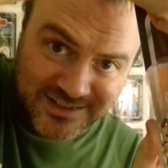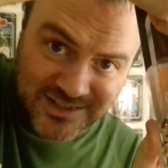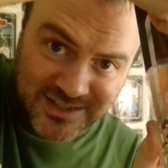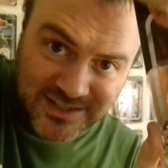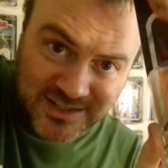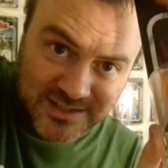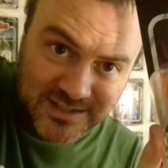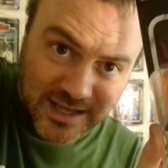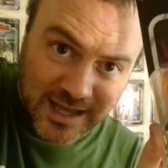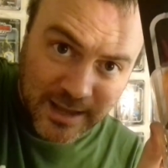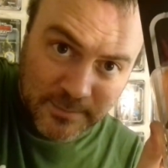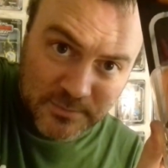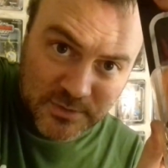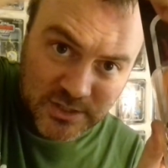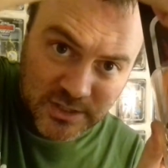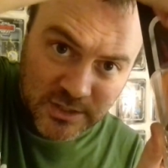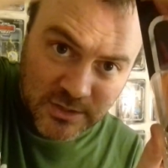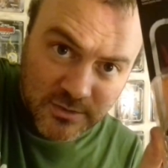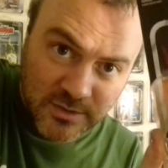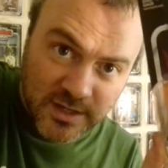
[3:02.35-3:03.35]
Just
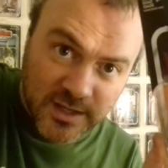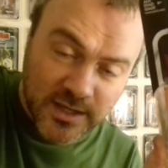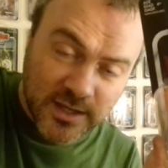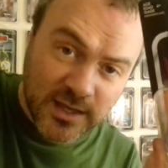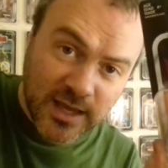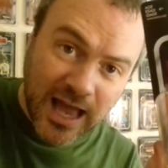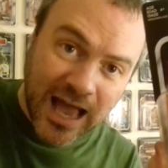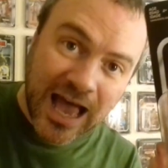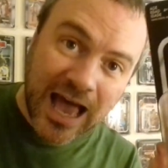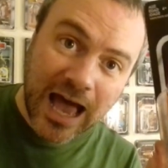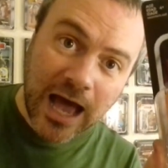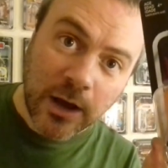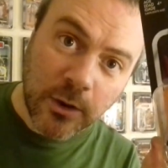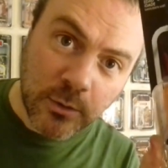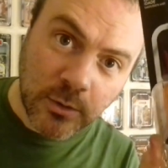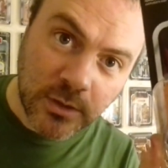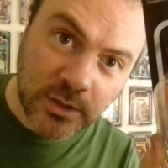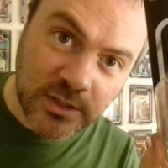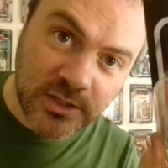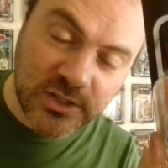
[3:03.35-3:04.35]
absolutely
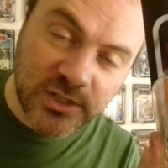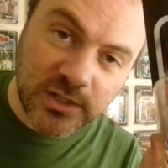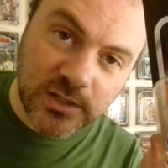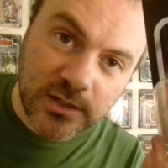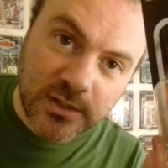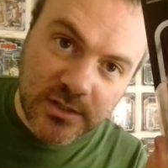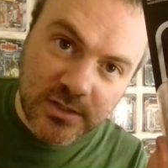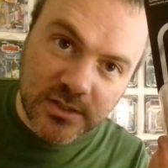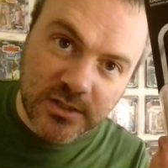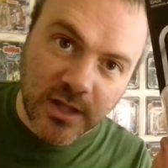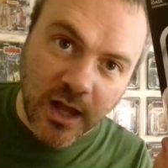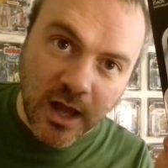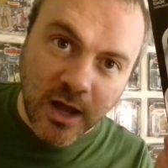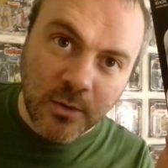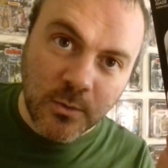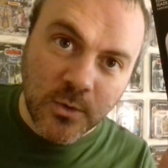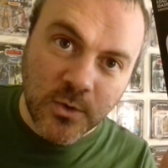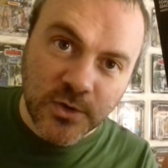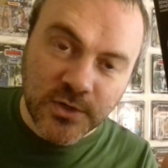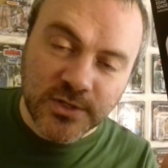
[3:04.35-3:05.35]
howls
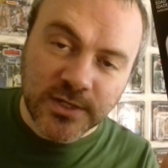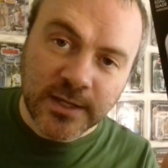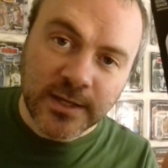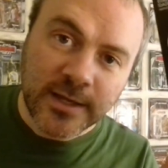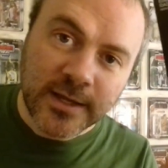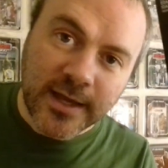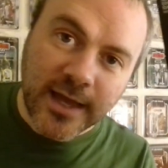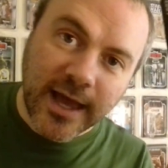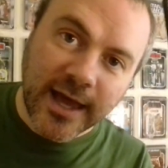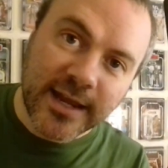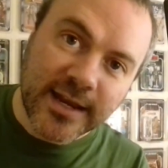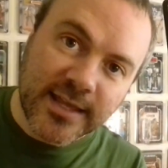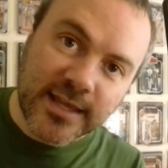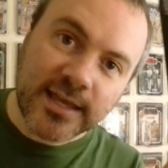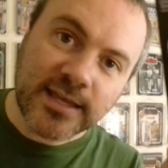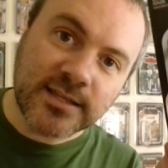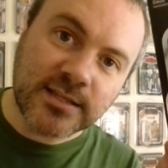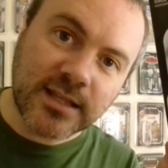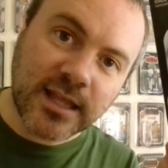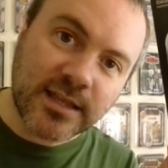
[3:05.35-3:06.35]
Star Wars. And it
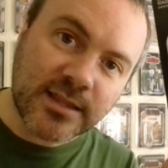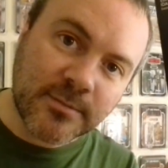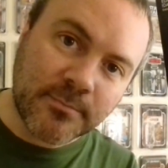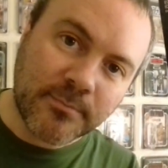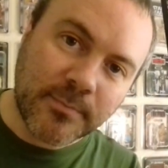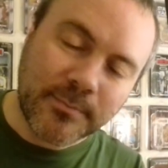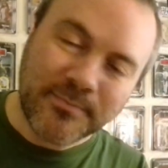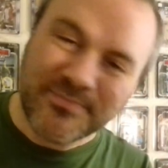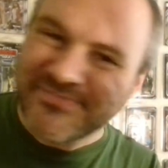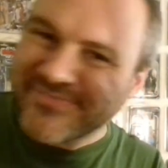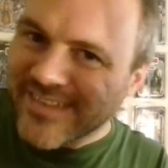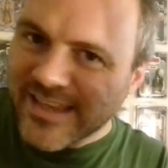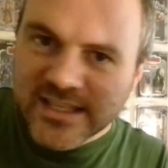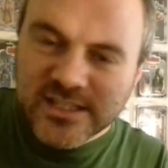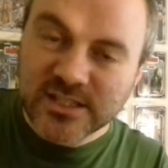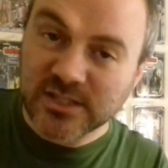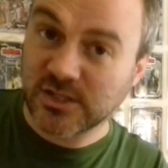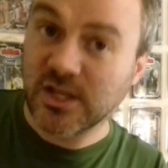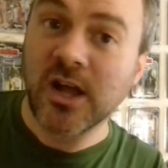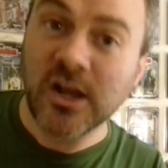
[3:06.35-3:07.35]
is like the...
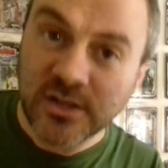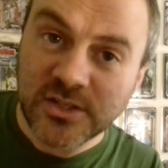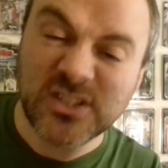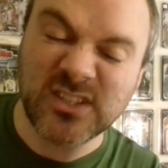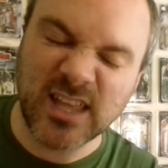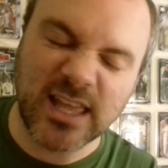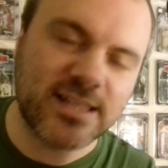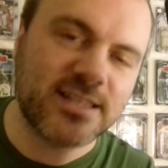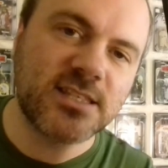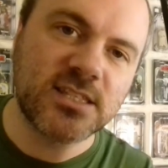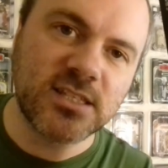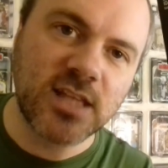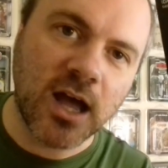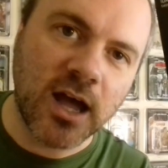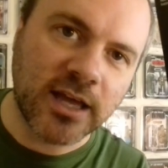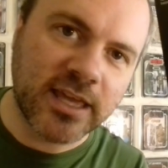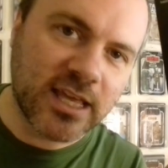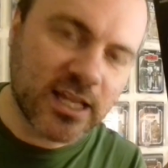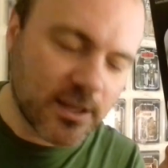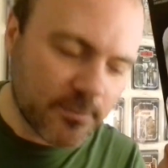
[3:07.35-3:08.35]
It's Star, it's
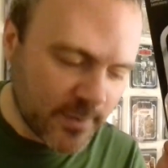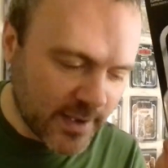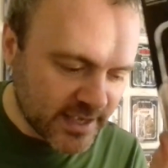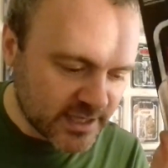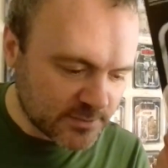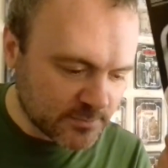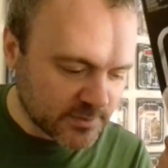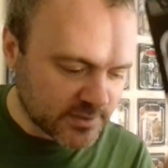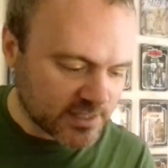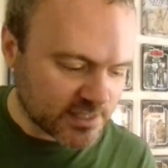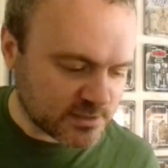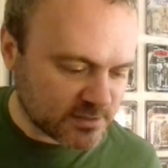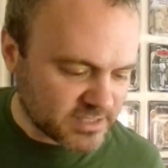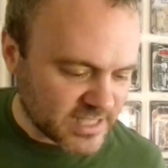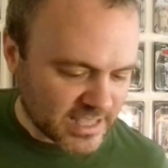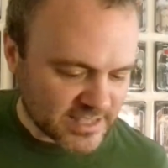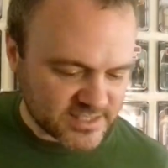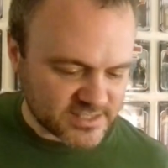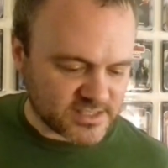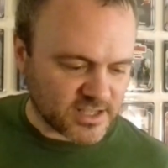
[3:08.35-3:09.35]
Star Killer base, but it's
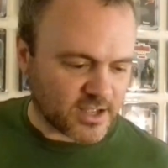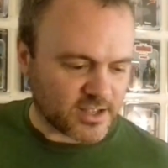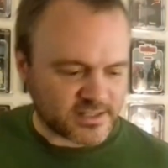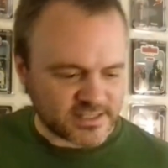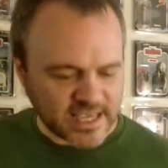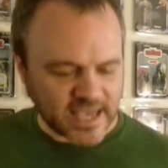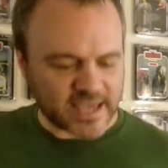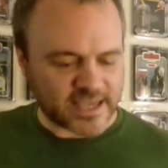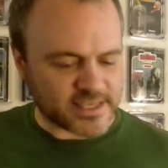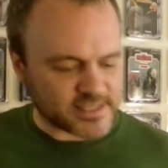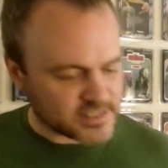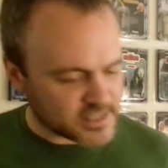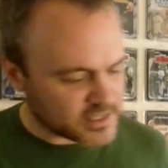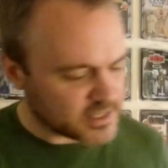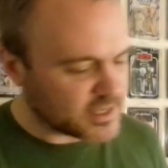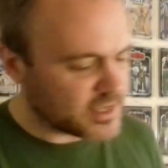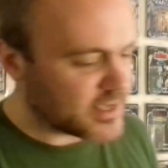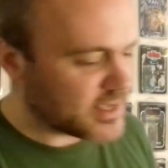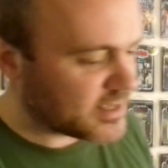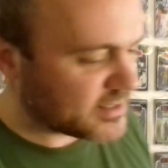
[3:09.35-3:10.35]
Death Star tech, isn't it?
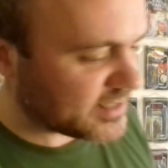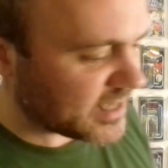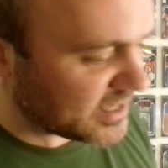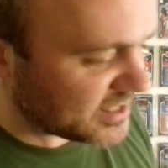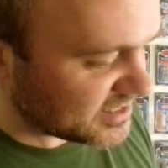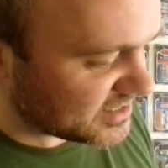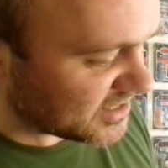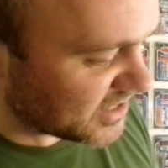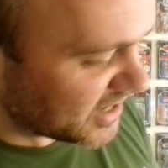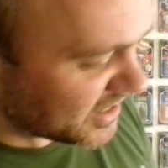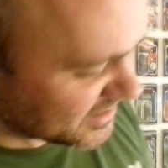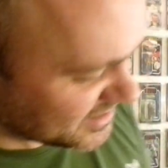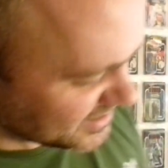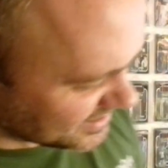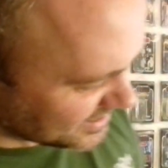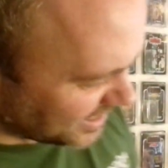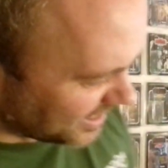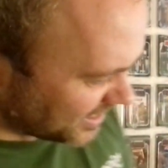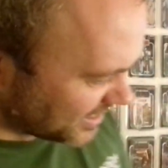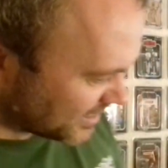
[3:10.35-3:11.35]
Death Star
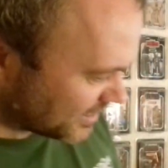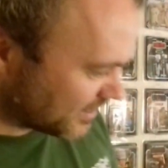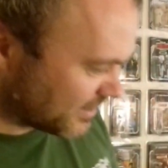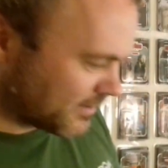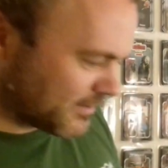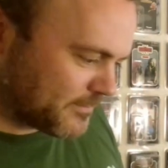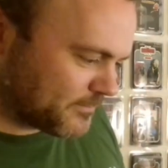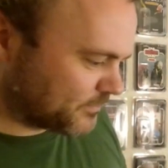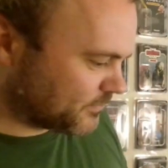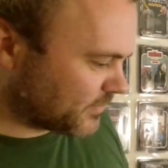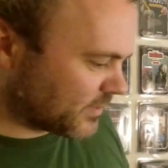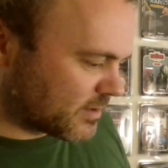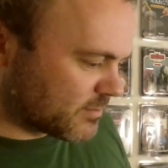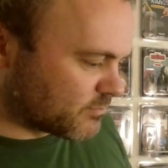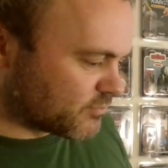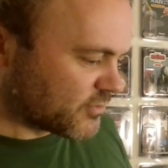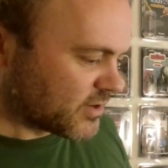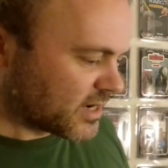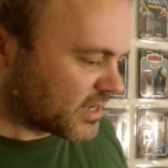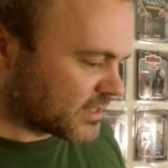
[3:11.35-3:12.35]
design.
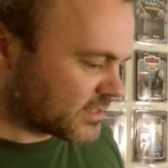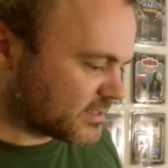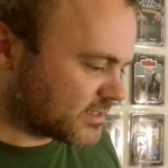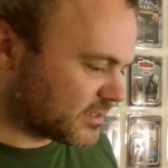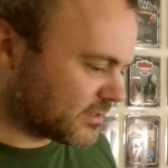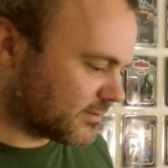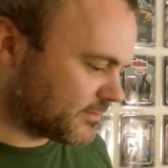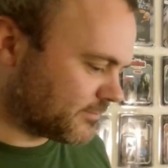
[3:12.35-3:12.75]
Brilliant.